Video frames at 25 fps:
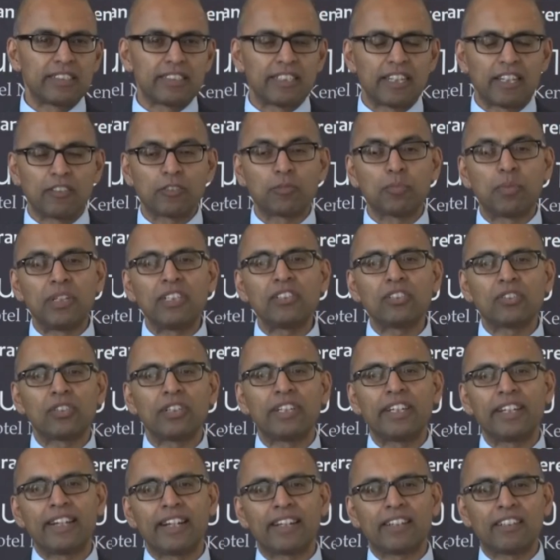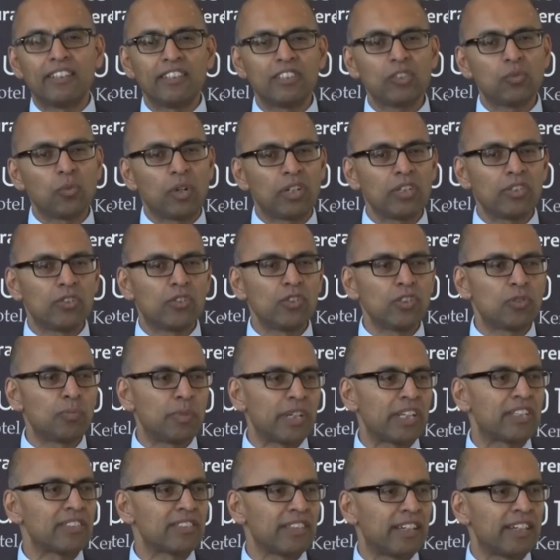I was pleased to hear at least one or two
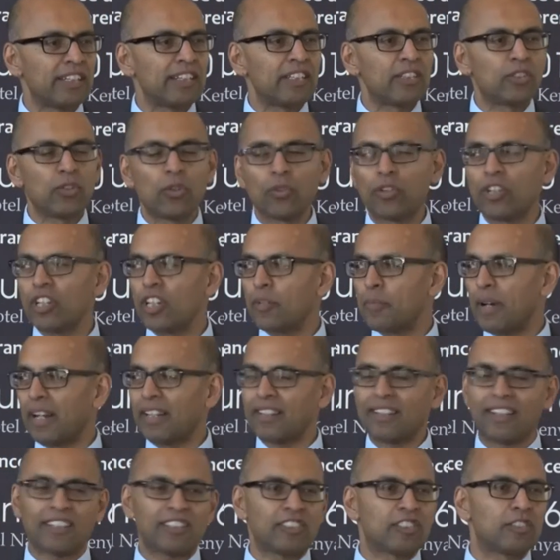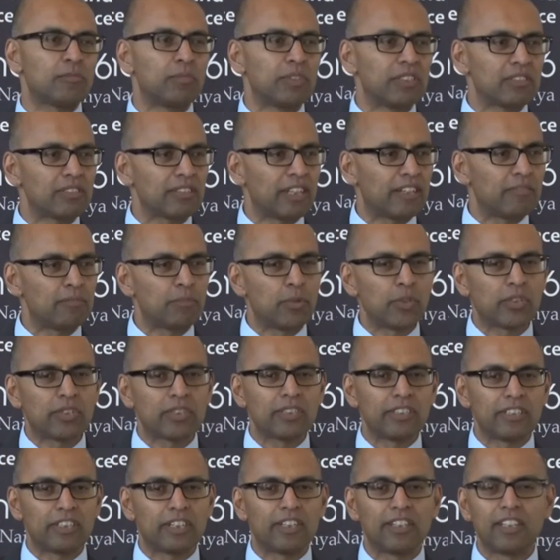speakers earlier talking about customers and
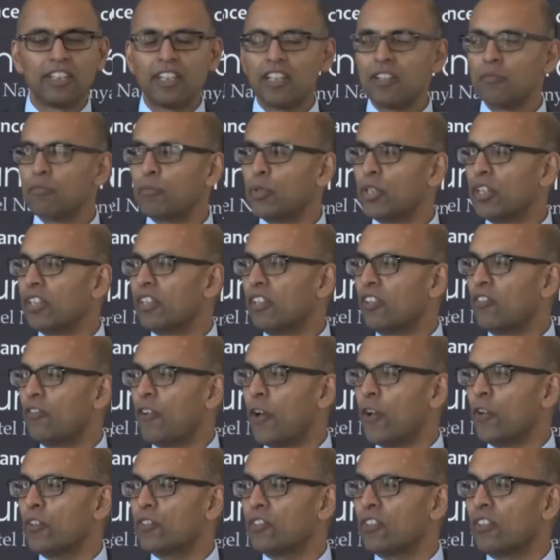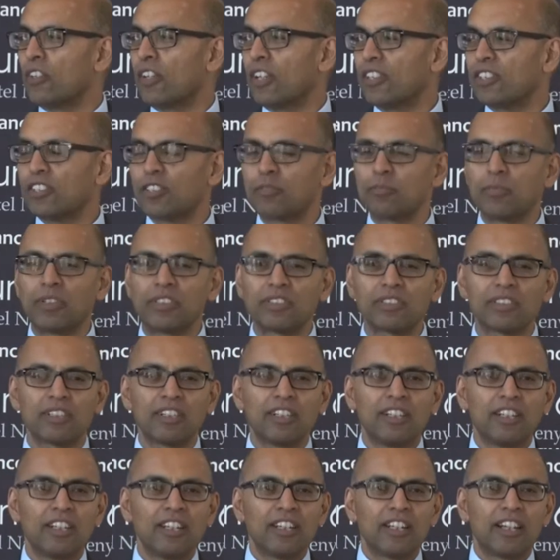putting a focus on customers
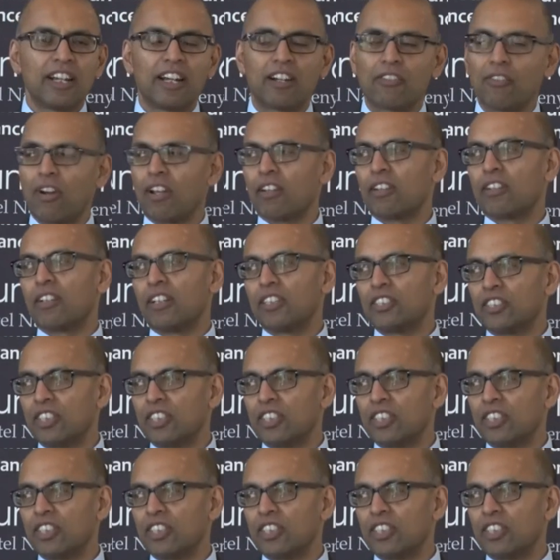rather than